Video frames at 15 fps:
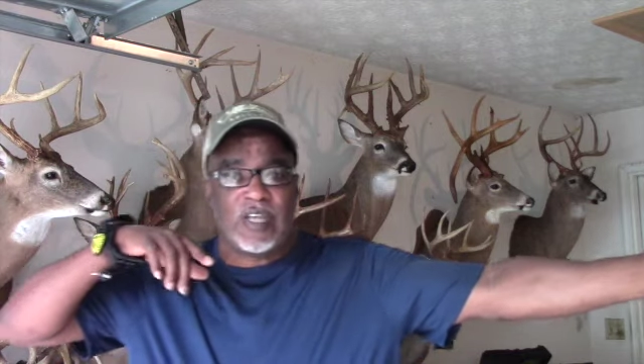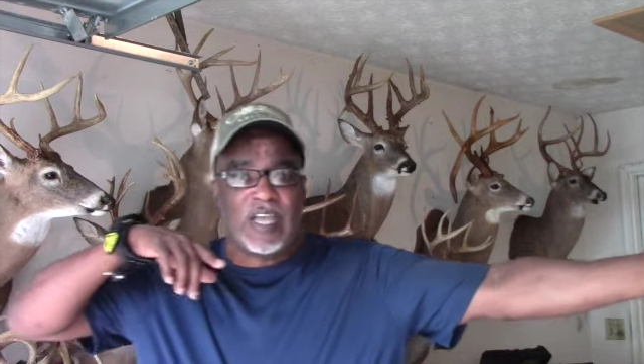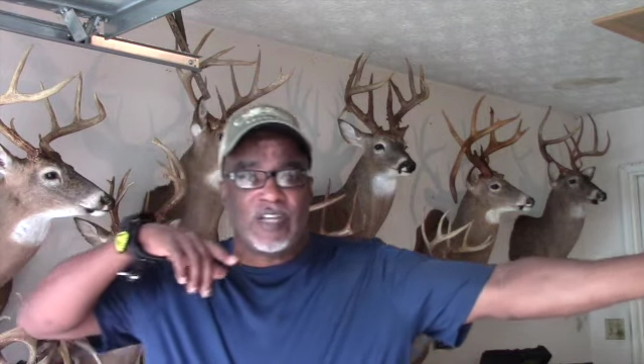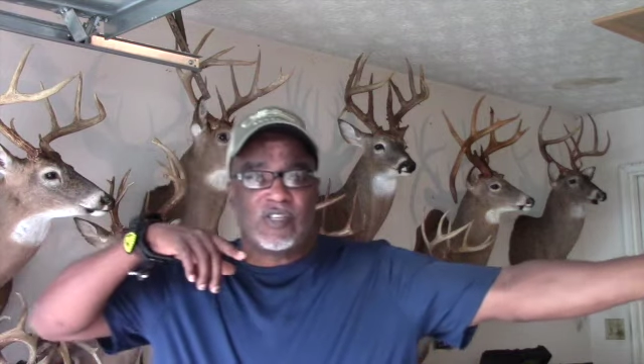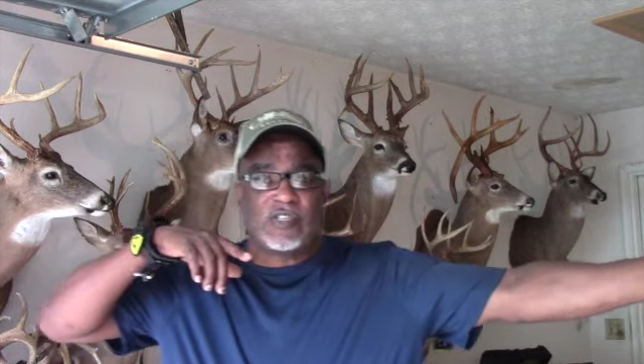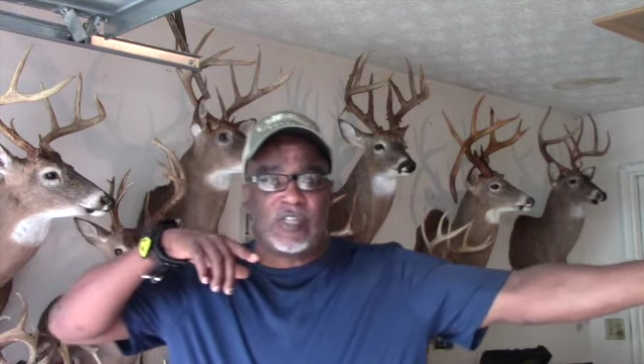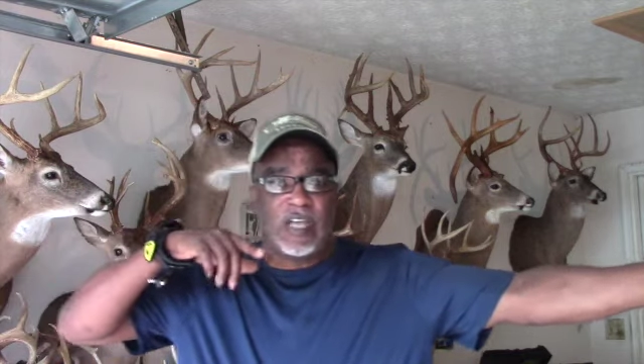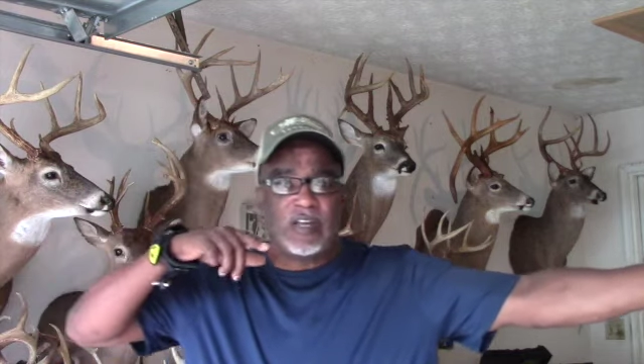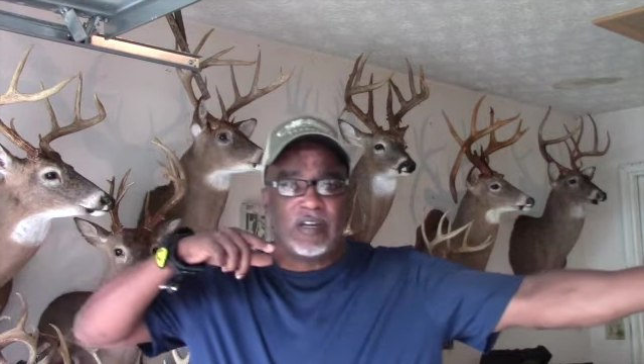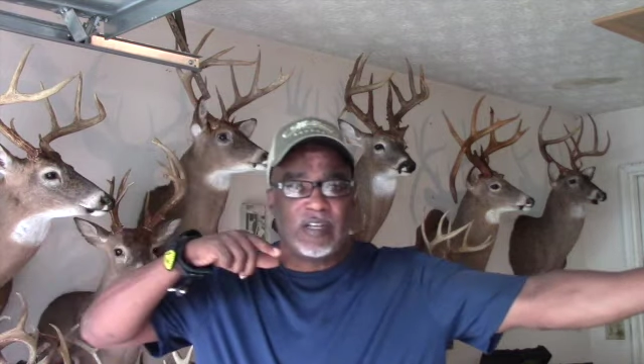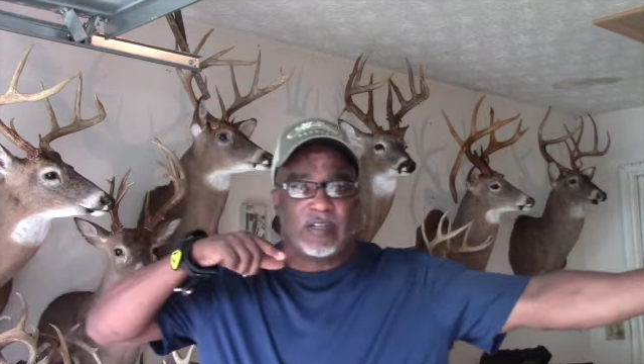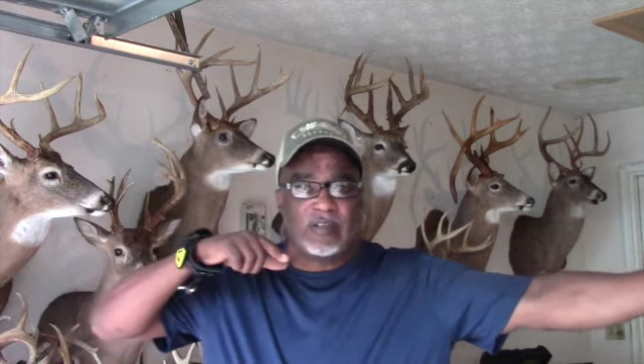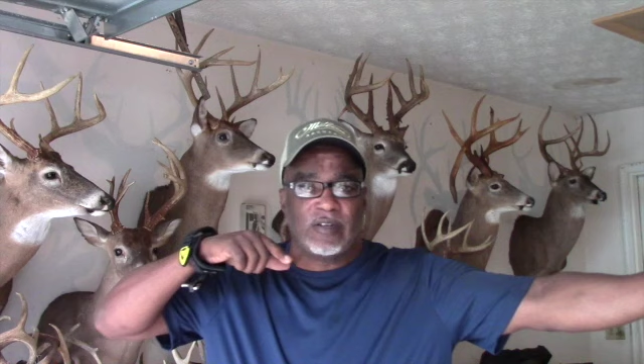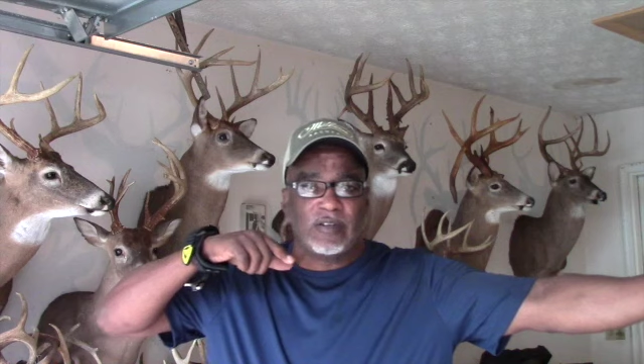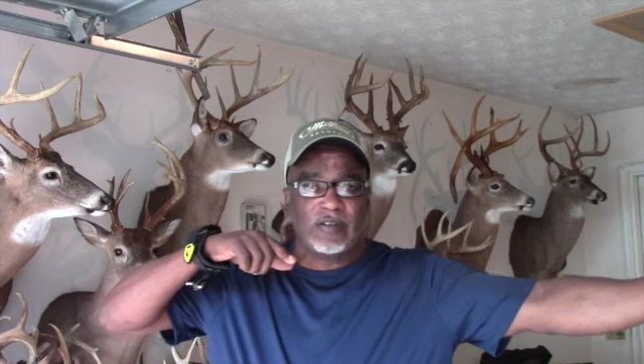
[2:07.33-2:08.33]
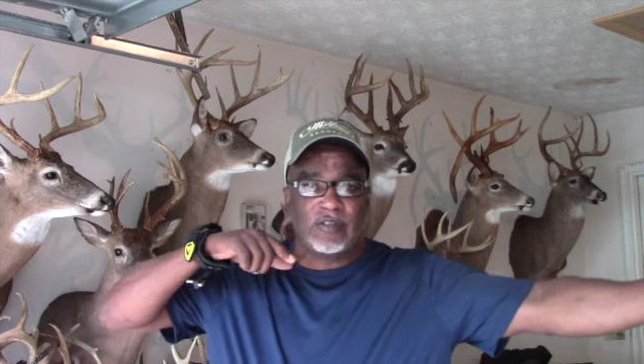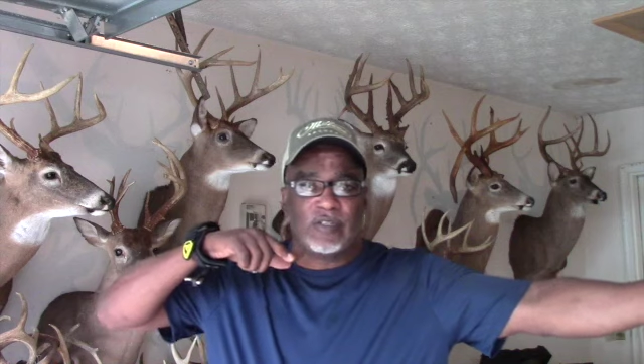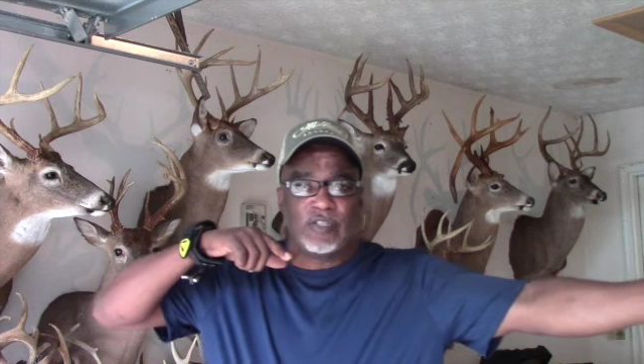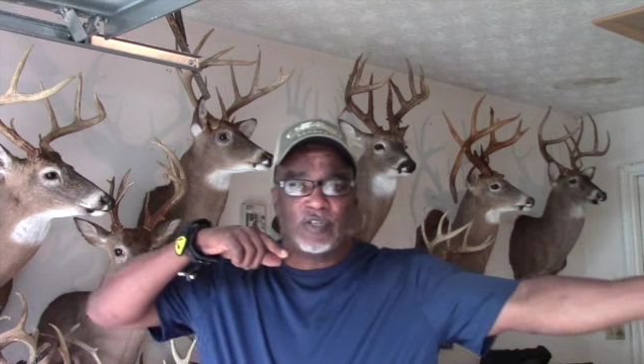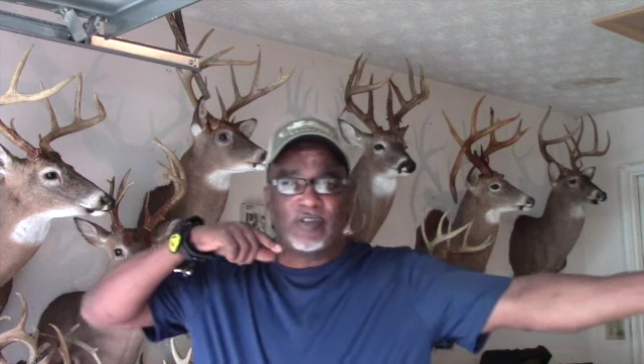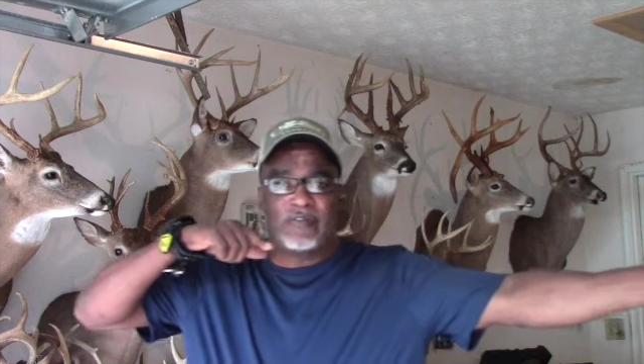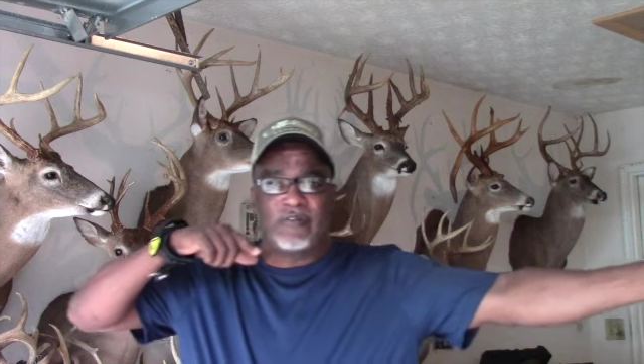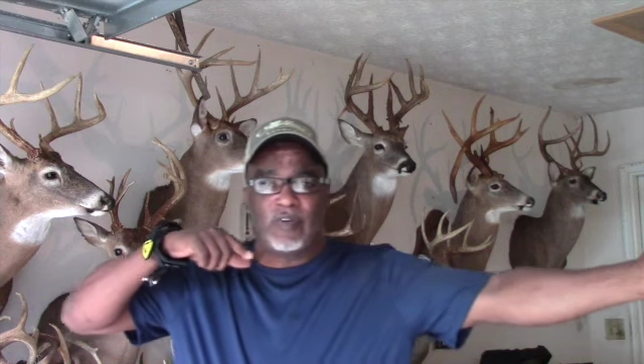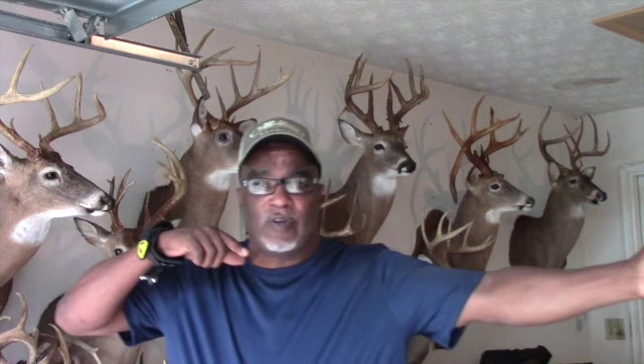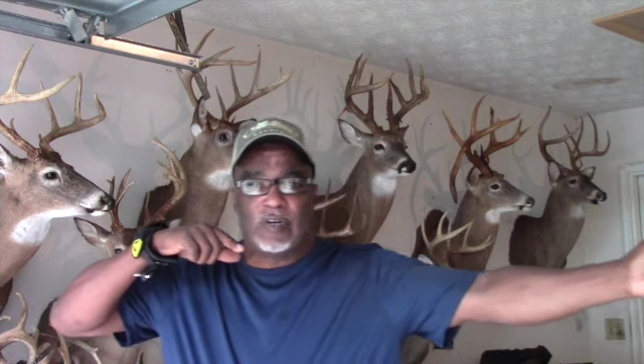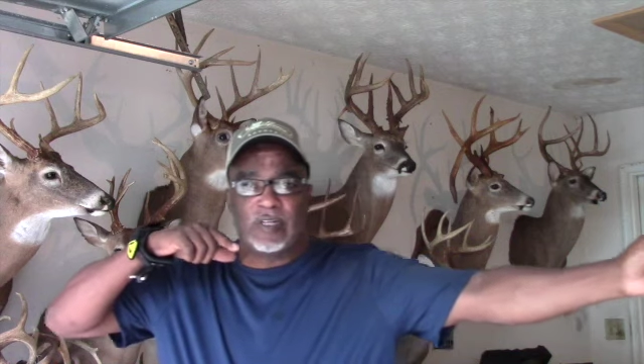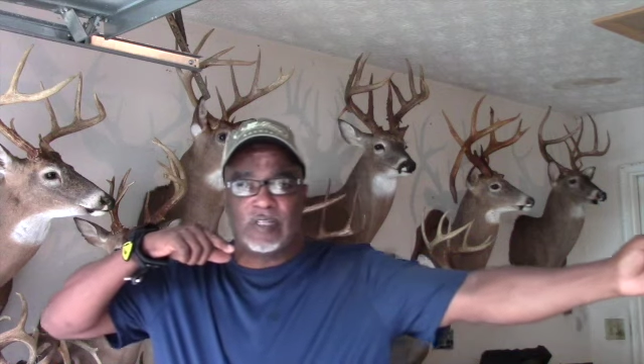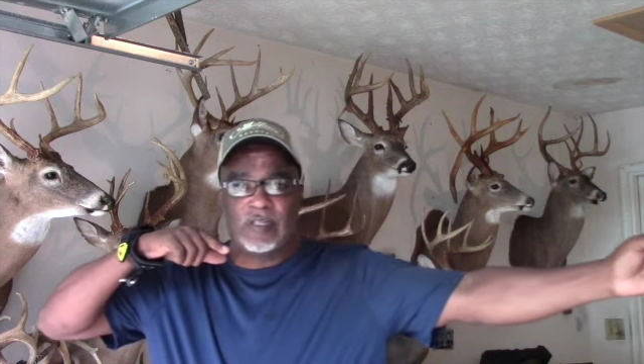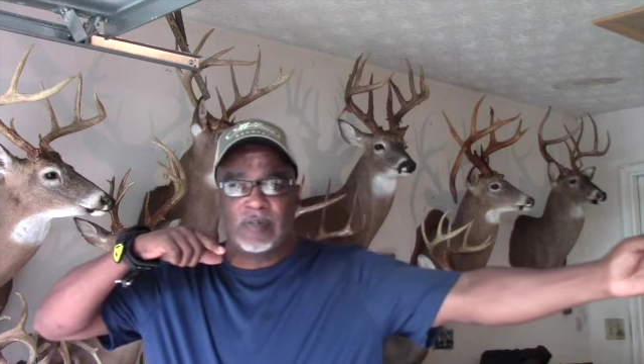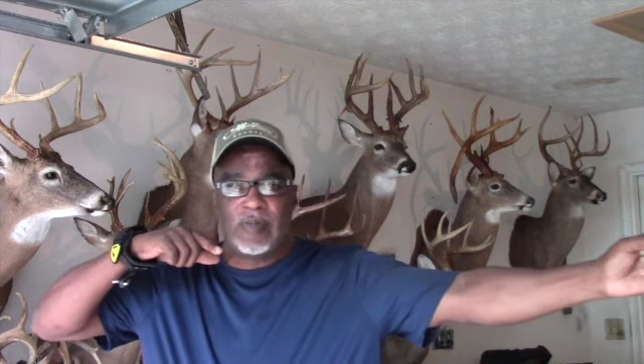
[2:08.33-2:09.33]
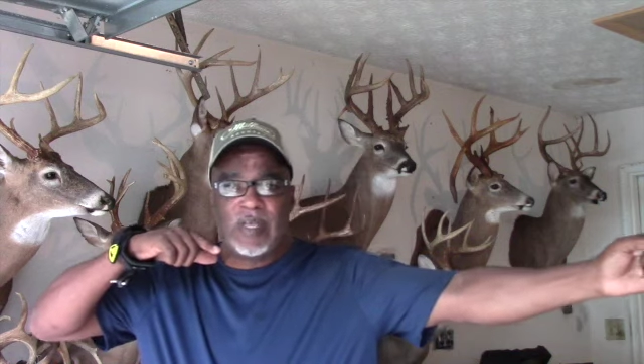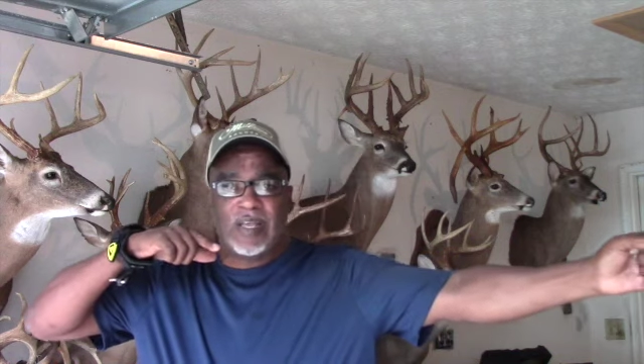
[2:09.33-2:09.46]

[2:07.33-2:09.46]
extended to the fullest.